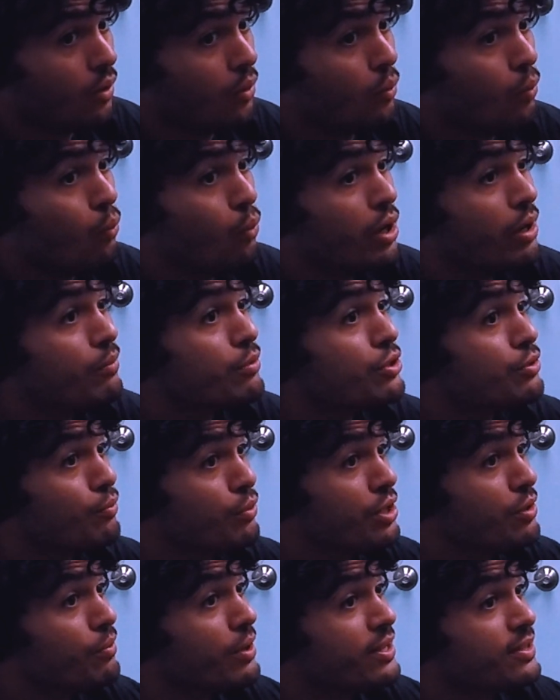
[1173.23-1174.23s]
we
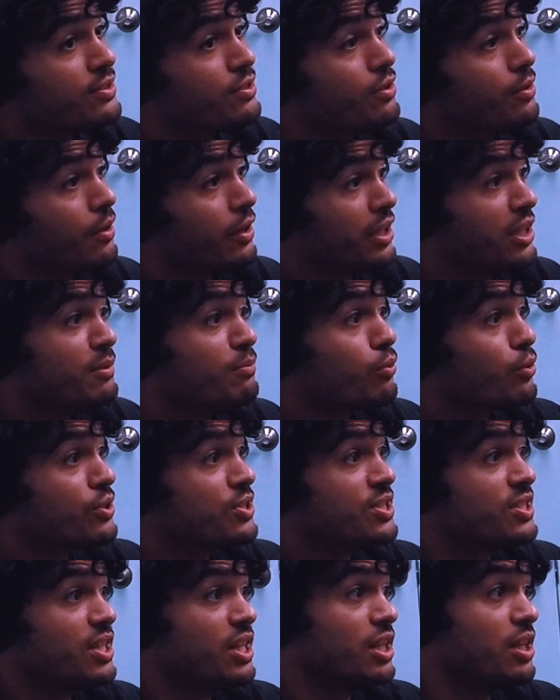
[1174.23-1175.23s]
went to the Ybor
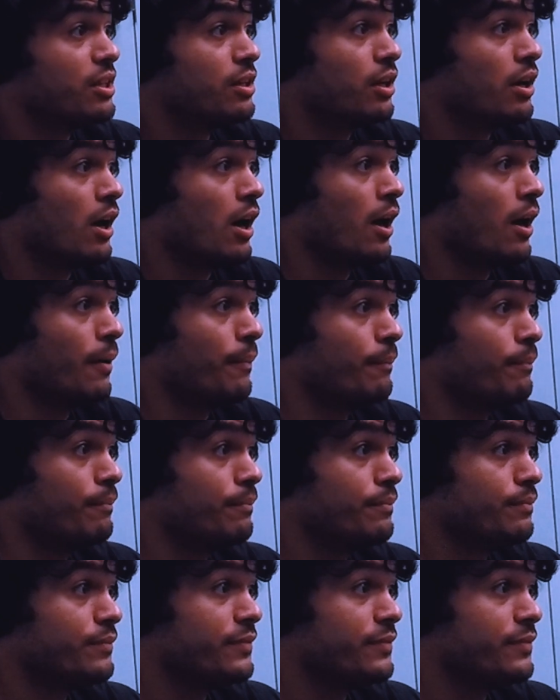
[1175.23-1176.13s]
City alley,